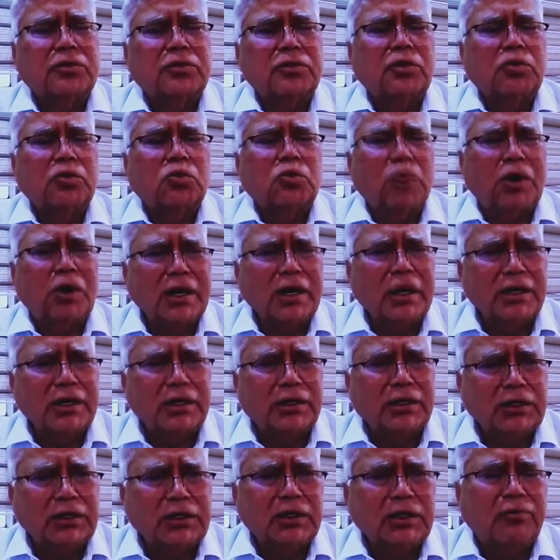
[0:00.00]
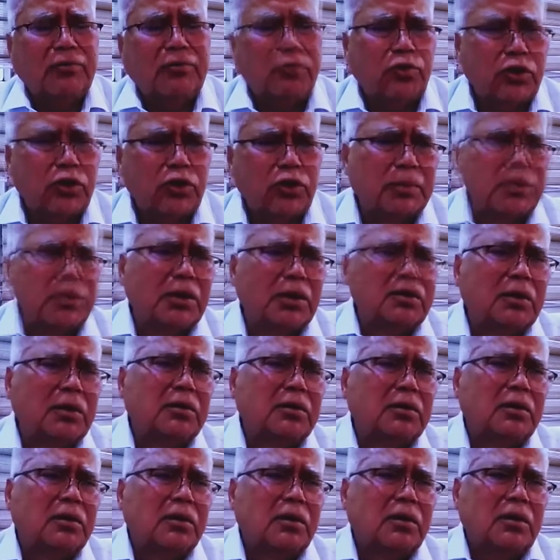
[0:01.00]
quality, affordable
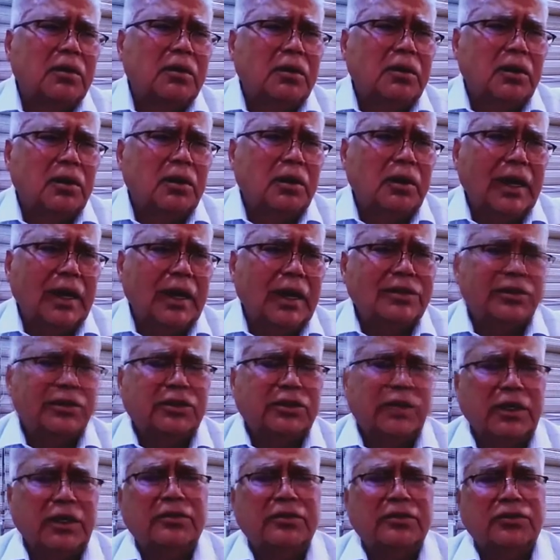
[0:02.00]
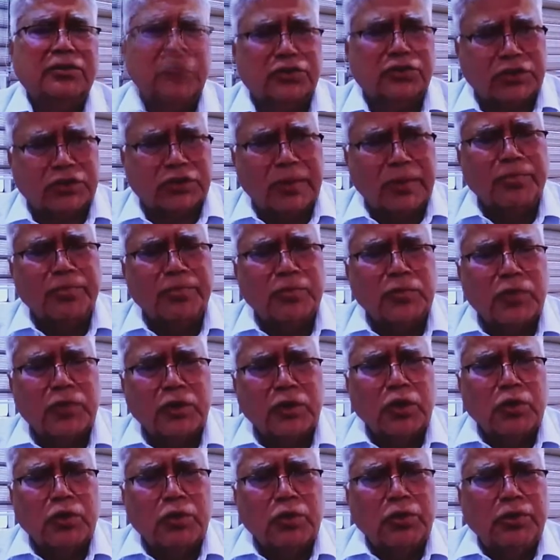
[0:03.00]
uh, healthcare system,
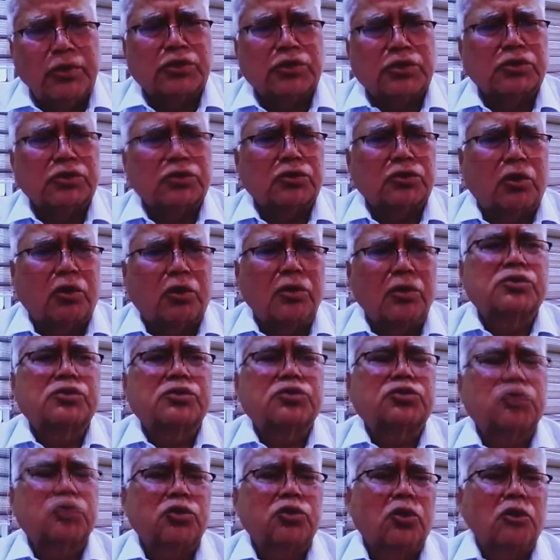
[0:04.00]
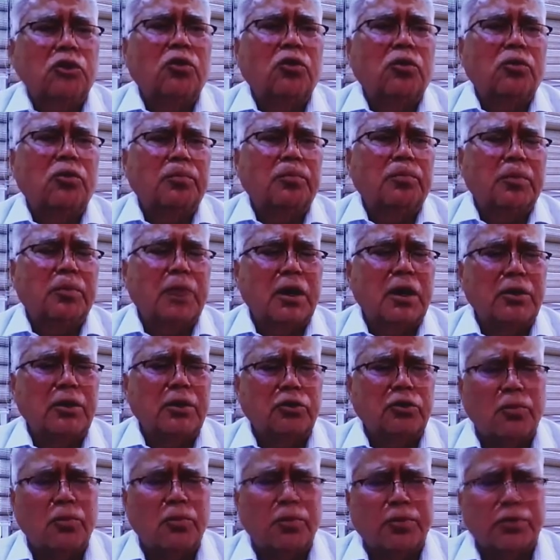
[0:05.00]
which is also uh, you
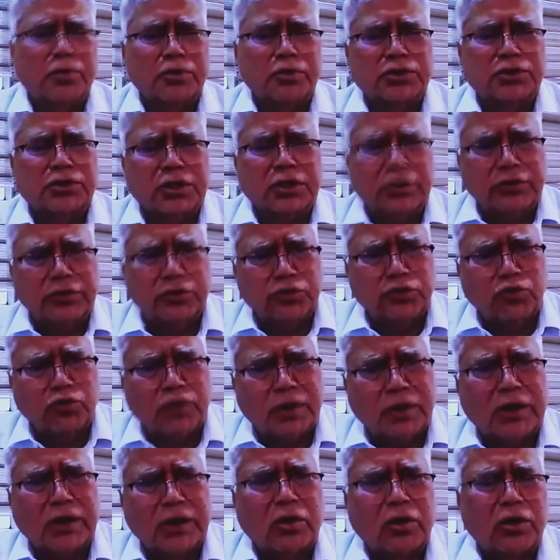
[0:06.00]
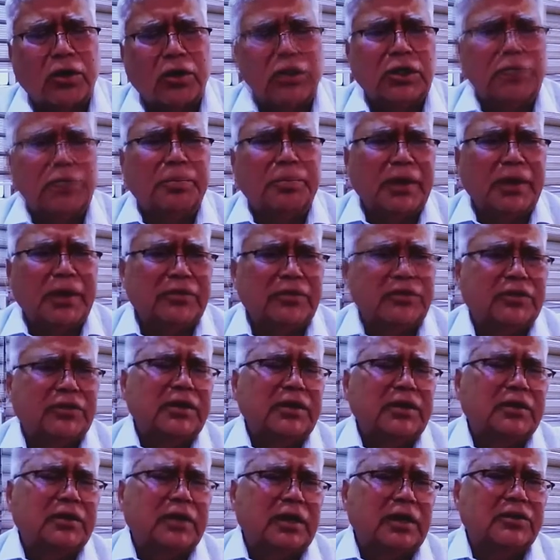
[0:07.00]
know puts consumer or the patient
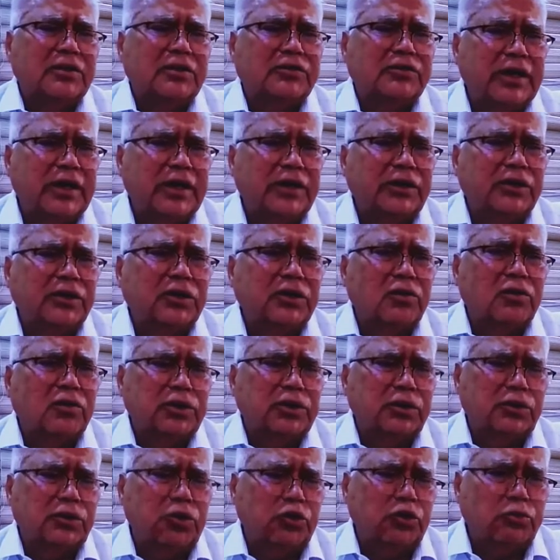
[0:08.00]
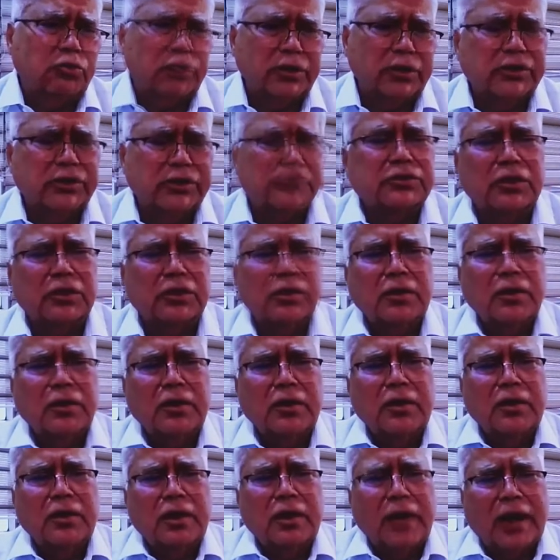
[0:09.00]
at the center of the universe,
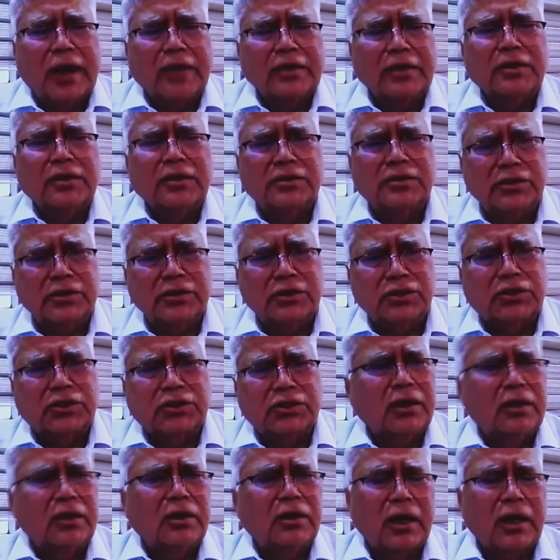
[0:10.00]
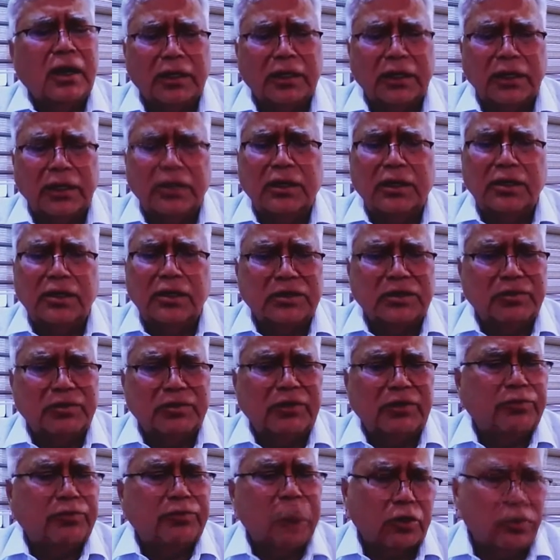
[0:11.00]
I think digital again is the way
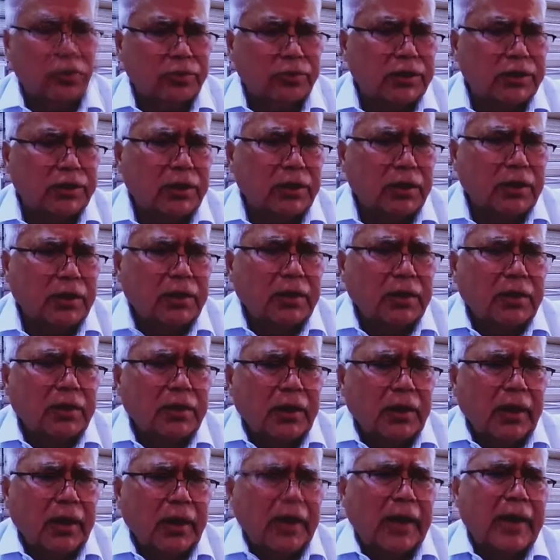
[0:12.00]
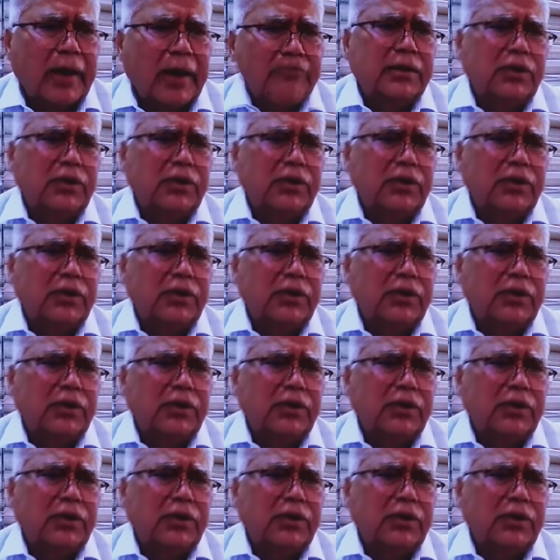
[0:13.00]
forward. And the